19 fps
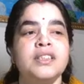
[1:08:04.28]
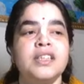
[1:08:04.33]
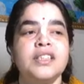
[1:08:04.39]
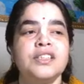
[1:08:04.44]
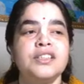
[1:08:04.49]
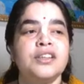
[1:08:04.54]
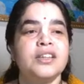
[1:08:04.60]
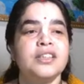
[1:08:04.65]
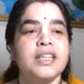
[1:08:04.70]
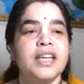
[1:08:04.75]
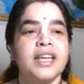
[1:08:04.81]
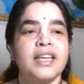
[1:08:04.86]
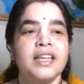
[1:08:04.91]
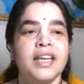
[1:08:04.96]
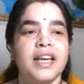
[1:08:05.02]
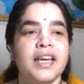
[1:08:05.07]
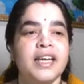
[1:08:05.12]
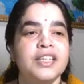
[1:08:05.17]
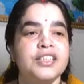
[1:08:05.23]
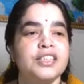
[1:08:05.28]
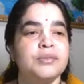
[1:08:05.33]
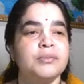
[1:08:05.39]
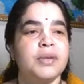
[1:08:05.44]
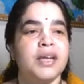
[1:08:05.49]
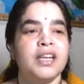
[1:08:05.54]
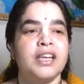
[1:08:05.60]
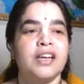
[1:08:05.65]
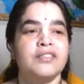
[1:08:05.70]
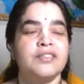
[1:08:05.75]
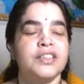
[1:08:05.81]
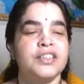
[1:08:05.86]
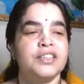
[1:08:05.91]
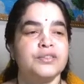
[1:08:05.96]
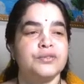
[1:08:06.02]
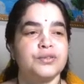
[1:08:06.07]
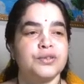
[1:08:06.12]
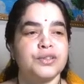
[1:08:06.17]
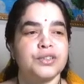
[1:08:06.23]
does not engage in my loving
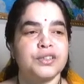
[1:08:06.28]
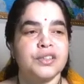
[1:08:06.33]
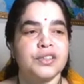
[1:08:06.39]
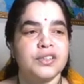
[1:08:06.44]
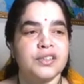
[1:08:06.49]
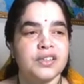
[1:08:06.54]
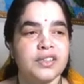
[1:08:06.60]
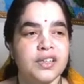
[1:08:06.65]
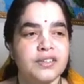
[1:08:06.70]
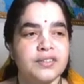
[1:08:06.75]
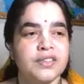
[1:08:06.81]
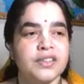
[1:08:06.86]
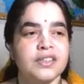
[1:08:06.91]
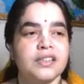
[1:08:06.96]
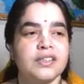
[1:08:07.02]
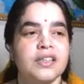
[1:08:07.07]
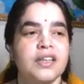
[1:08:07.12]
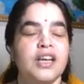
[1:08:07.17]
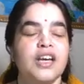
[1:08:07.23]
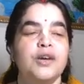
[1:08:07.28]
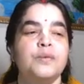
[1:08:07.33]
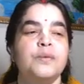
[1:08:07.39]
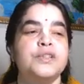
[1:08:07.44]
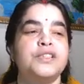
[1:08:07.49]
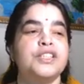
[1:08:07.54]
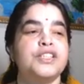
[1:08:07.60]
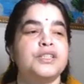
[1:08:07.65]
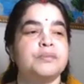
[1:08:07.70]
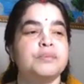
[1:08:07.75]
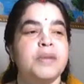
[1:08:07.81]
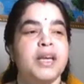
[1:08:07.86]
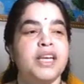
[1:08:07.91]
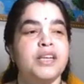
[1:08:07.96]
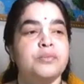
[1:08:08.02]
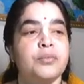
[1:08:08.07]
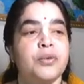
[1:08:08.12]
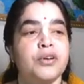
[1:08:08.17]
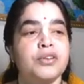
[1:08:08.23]
devotional service, which is
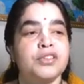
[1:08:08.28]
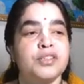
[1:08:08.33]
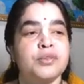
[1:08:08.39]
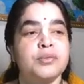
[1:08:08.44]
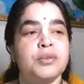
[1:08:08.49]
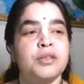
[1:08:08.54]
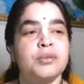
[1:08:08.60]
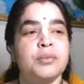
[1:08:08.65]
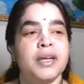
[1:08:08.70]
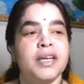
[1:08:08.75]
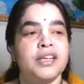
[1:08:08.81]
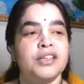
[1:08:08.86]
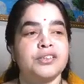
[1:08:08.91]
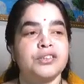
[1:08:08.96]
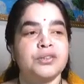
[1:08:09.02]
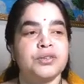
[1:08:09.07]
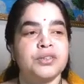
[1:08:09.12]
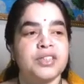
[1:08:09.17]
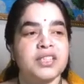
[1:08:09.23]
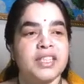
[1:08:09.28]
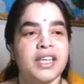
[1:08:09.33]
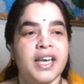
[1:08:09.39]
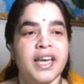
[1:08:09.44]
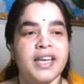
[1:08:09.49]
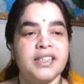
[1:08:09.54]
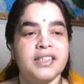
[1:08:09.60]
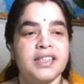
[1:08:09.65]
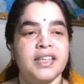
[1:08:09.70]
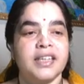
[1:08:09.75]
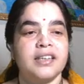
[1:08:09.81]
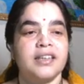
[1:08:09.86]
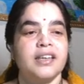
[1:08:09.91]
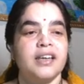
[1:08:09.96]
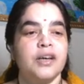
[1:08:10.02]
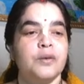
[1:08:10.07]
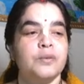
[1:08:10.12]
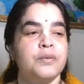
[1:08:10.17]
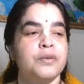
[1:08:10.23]
made possible by associating
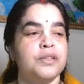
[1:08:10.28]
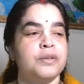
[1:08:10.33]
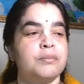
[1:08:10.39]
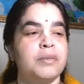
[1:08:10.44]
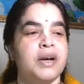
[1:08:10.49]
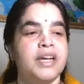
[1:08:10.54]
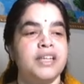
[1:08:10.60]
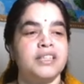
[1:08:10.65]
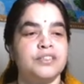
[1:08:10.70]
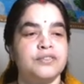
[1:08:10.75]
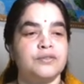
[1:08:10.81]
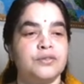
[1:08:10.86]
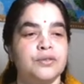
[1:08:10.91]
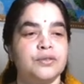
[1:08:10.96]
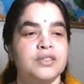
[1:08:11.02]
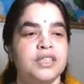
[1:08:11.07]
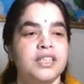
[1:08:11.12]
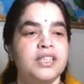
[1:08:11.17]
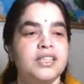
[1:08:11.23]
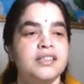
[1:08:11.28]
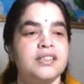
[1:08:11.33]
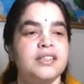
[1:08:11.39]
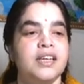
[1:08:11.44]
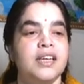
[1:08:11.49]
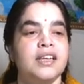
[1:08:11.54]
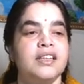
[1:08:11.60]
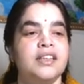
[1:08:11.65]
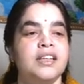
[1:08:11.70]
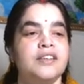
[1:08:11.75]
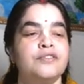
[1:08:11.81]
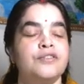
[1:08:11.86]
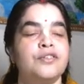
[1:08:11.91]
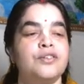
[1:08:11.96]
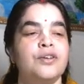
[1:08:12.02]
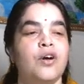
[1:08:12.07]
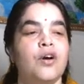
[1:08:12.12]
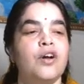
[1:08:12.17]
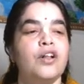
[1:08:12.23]
with my devotees, then
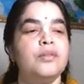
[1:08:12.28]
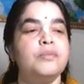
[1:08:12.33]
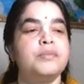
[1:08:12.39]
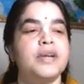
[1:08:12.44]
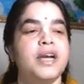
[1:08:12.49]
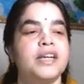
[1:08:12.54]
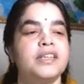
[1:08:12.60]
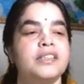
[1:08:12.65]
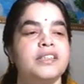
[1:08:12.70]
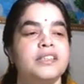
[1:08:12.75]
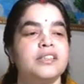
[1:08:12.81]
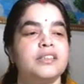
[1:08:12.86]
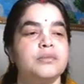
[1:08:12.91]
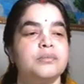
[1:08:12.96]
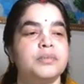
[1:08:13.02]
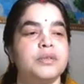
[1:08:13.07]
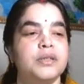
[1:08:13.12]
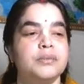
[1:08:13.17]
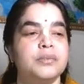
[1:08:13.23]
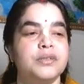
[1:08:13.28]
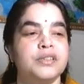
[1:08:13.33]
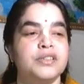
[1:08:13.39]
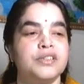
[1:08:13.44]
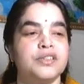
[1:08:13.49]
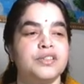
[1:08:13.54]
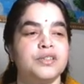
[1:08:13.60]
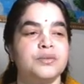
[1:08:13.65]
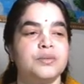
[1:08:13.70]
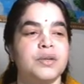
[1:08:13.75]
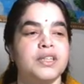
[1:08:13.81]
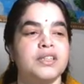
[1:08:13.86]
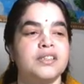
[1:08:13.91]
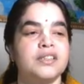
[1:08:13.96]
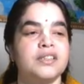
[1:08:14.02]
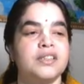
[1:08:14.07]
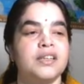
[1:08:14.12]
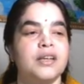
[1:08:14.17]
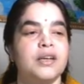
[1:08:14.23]
for all practical purposes one
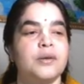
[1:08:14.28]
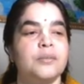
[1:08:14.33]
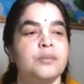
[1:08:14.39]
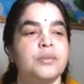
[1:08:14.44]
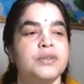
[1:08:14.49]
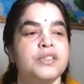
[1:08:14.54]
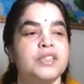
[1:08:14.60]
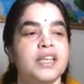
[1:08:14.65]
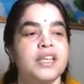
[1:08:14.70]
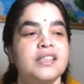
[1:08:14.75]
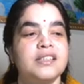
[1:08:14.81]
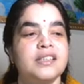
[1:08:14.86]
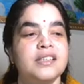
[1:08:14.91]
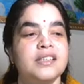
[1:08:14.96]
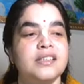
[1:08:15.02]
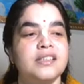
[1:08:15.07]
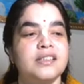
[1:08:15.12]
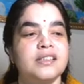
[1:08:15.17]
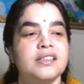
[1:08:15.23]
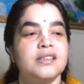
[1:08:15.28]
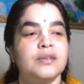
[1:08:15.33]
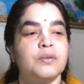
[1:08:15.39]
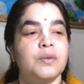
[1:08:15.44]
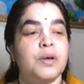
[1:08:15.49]
possesses